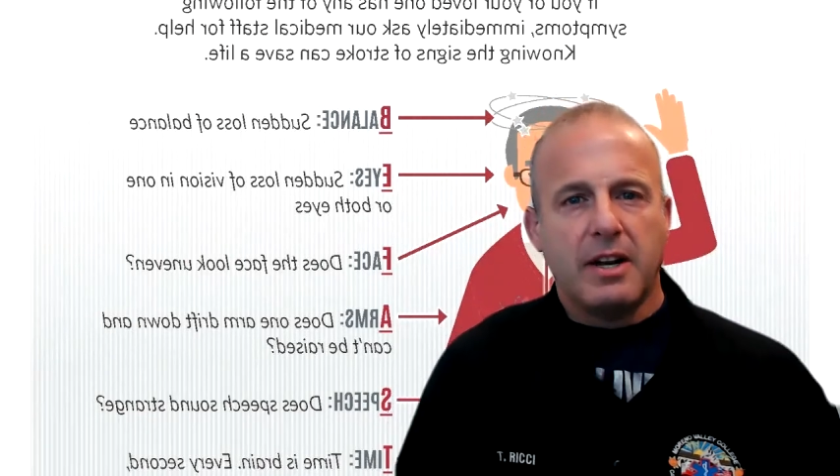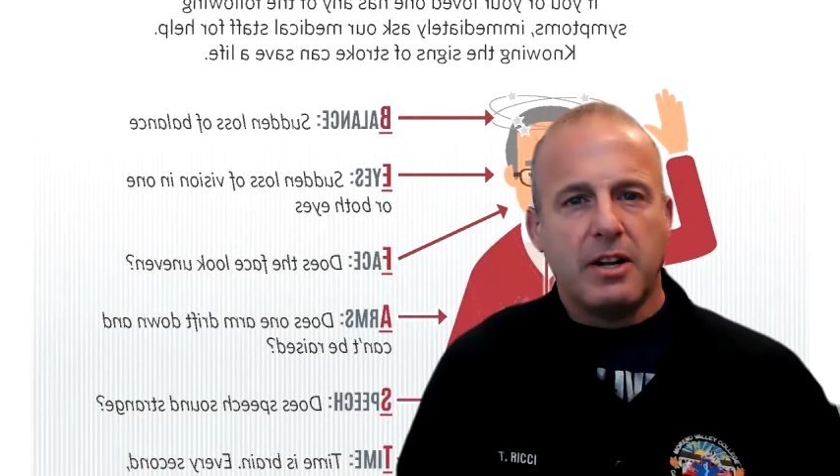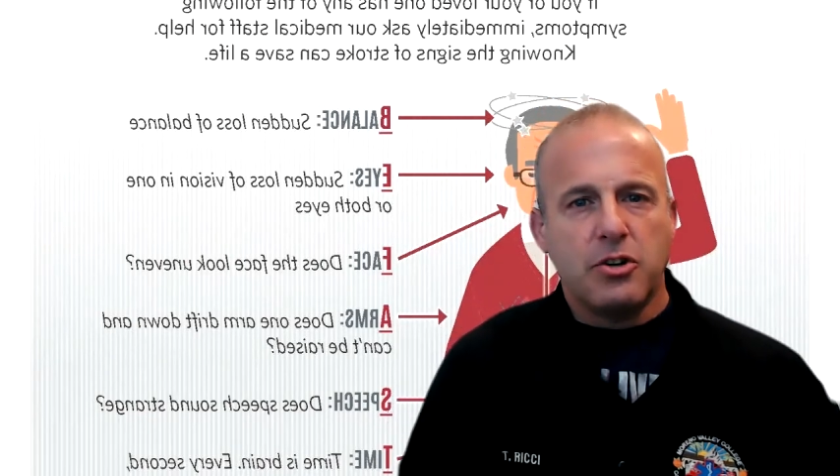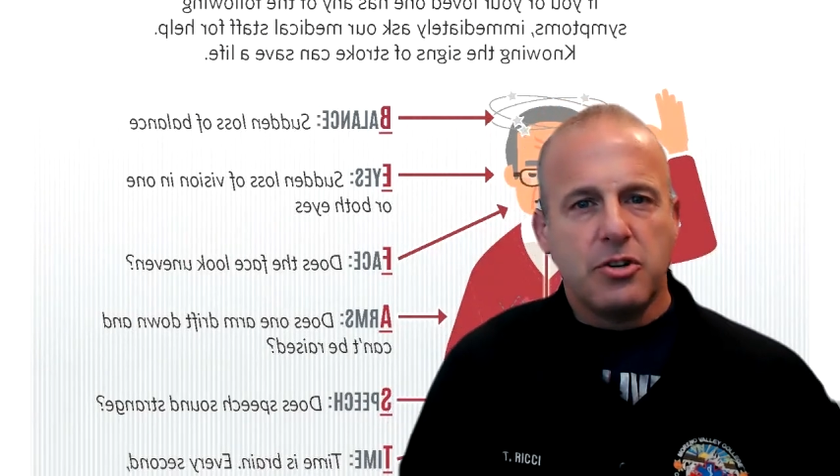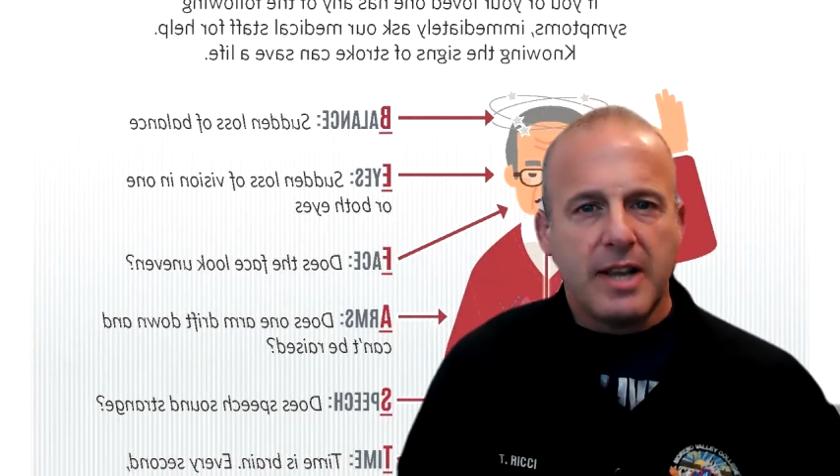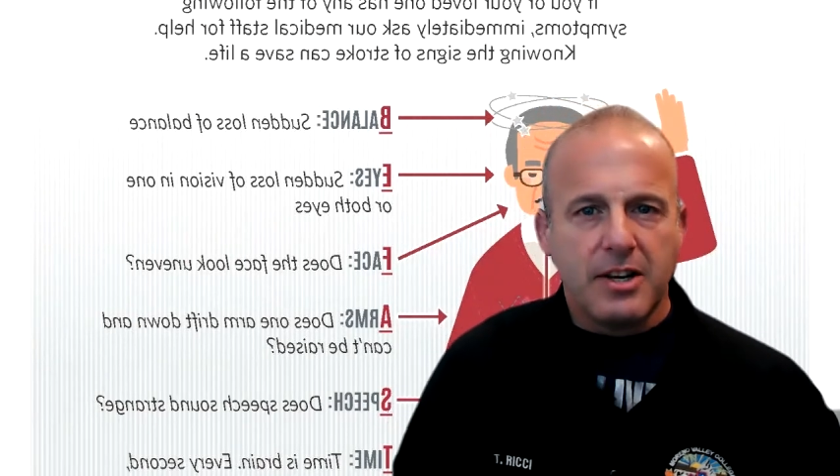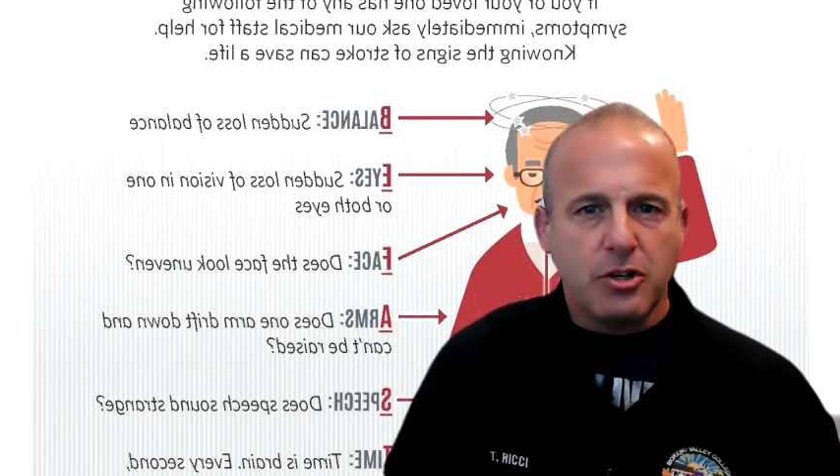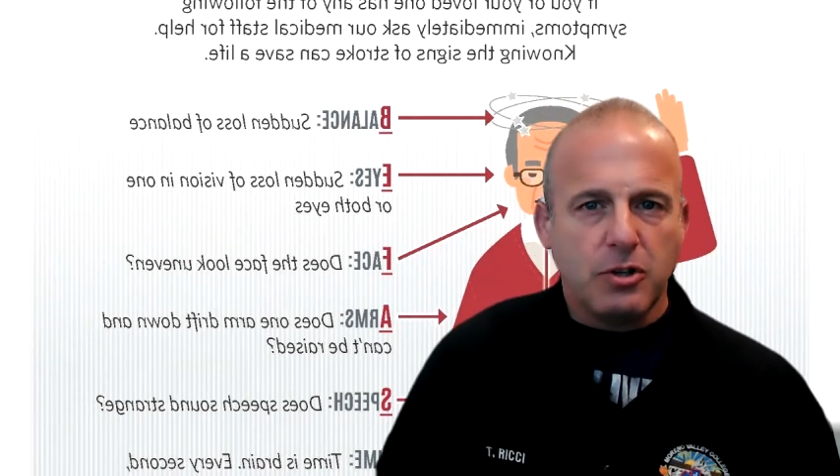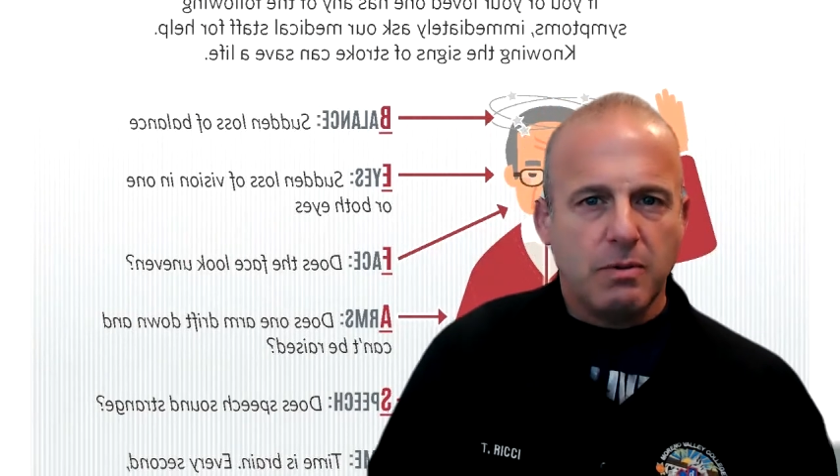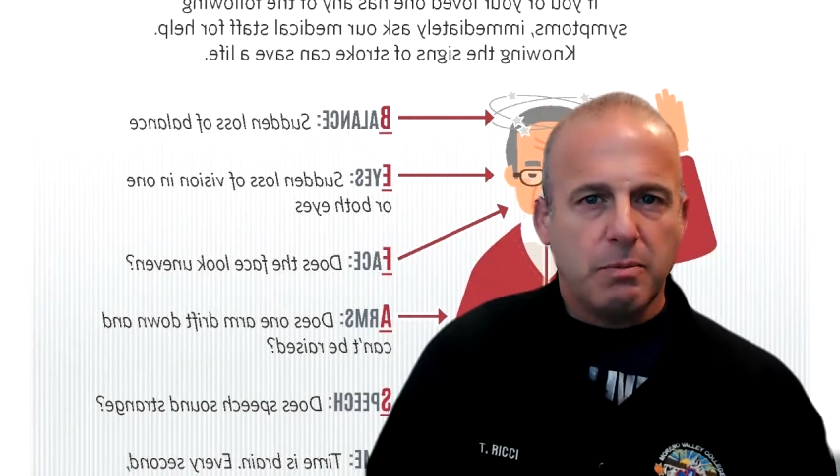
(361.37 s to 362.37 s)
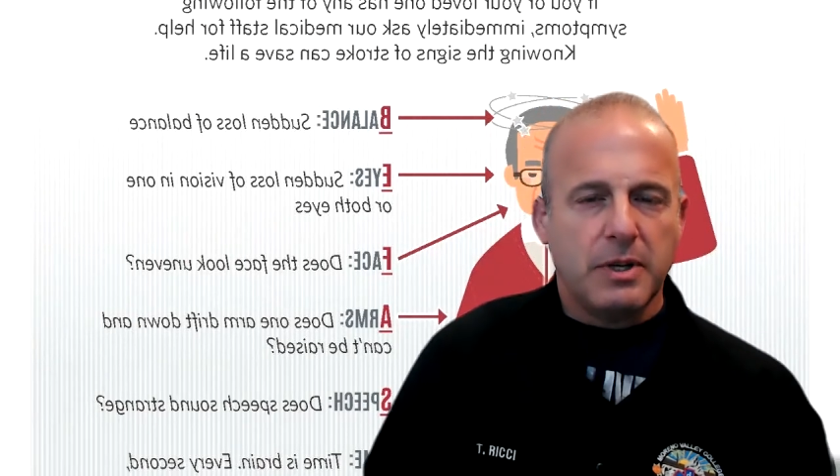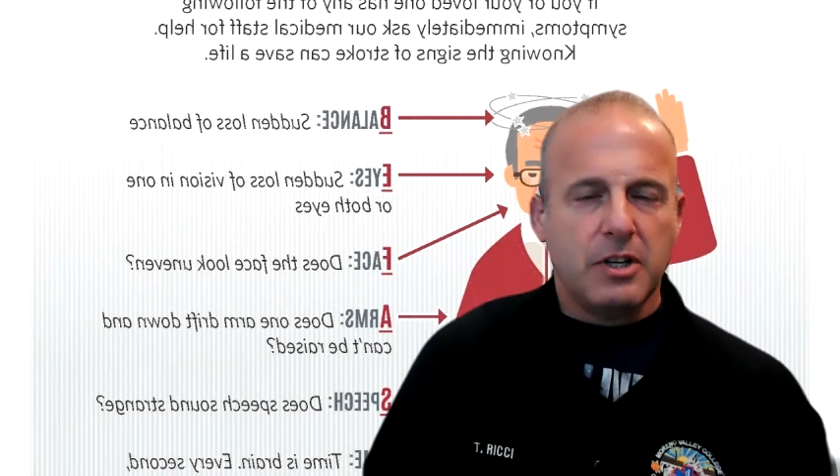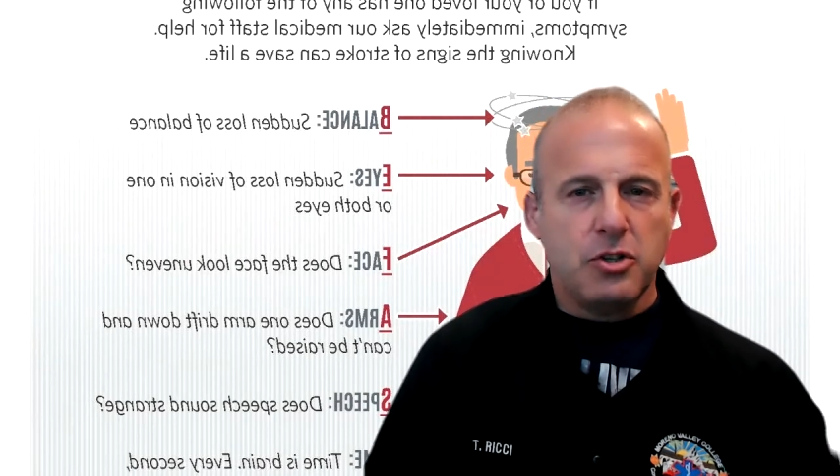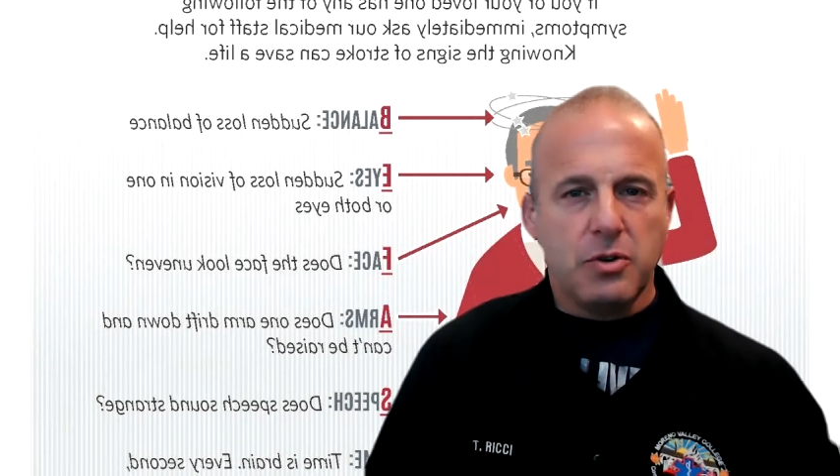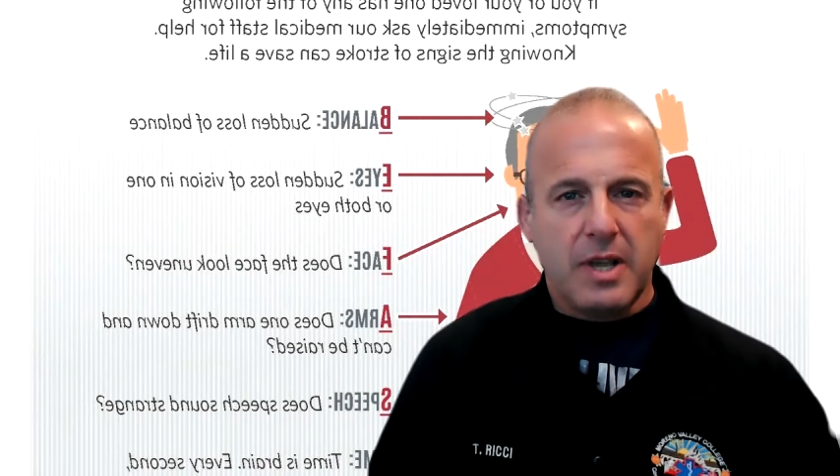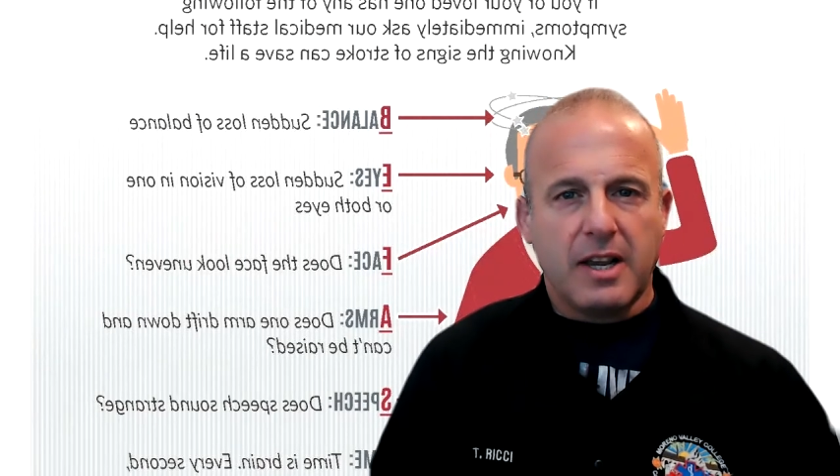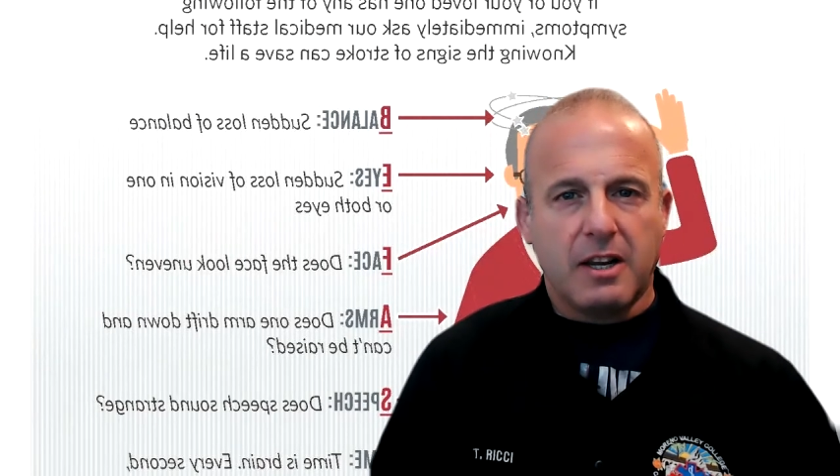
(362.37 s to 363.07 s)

understand you because you can't